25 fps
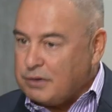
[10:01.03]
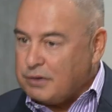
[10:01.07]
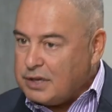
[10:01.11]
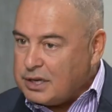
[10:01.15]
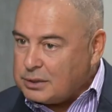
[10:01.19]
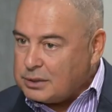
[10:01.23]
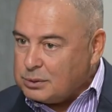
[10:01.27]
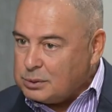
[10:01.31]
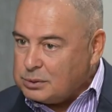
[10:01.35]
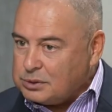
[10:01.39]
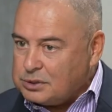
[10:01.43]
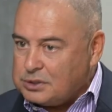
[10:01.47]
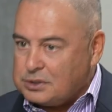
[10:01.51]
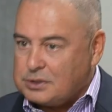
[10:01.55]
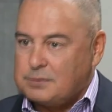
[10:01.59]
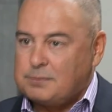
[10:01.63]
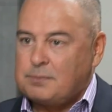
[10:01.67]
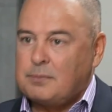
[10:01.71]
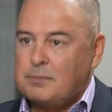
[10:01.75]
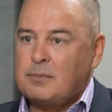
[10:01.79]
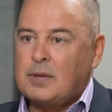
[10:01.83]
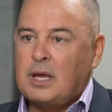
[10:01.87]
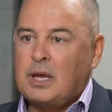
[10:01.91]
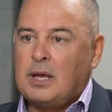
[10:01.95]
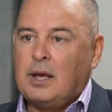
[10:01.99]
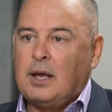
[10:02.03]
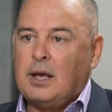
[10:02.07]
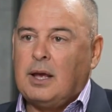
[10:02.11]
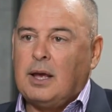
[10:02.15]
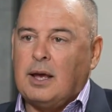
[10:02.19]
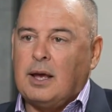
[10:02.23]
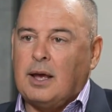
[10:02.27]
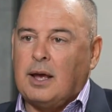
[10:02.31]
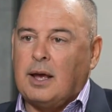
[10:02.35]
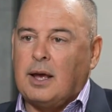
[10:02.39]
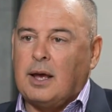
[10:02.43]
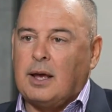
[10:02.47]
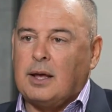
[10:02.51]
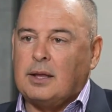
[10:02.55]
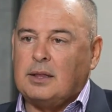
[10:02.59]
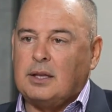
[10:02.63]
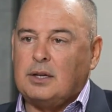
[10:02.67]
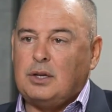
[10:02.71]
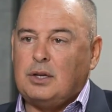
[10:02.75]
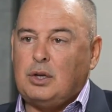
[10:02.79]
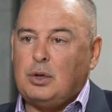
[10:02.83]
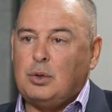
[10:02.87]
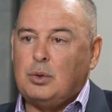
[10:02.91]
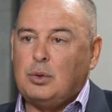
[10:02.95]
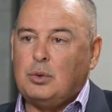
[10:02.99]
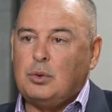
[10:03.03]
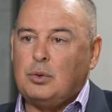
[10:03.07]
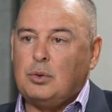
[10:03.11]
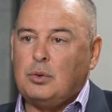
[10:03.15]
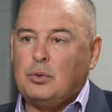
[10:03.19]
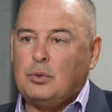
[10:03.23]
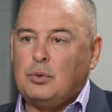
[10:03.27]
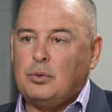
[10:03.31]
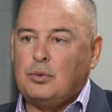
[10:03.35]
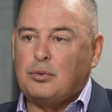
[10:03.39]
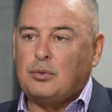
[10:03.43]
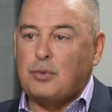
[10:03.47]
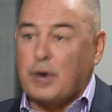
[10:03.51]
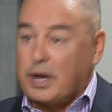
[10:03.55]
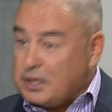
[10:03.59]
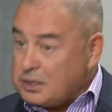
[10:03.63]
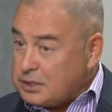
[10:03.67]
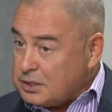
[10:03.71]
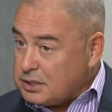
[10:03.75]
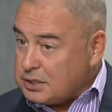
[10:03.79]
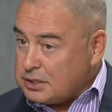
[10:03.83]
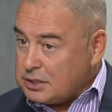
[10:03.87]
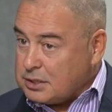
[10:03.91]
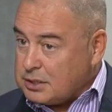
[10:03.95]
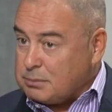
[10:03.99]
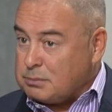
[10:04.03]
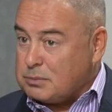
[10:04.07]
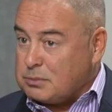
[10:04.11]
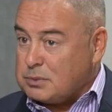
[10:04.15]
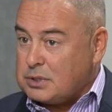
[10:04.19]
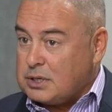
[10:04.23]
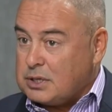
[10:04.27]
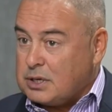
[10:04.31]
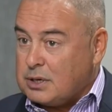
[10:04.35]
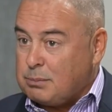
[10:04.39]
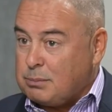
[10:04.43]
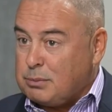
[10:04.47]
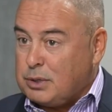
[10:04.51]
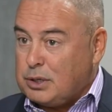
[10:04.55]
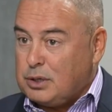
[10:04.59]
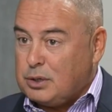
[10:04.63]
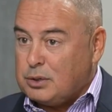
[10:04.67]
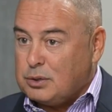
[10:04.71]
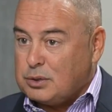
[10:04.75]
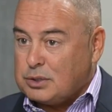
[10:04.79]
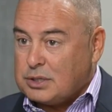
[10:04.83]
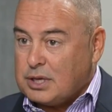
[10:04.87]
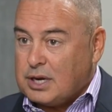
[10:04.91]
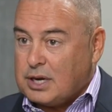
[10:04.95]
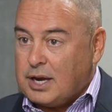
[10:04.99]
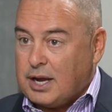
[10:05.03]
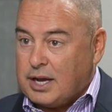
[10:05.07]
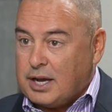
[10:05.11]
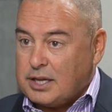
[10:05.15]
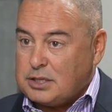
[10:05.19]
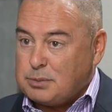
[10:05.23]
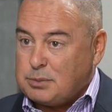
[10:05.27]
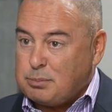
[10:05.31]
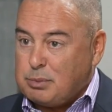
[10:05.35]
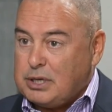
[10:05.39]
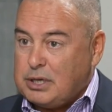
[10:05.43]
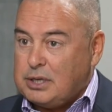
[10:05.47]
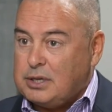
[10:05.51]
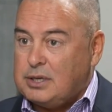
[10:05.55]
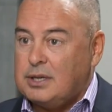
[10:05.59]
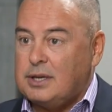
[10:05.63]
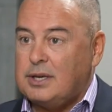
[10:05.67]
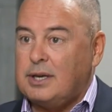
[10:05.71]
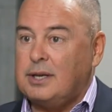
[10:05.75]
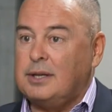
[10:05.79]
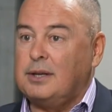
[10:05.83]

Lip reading: vehicles, the new train systems that are being used at high-speed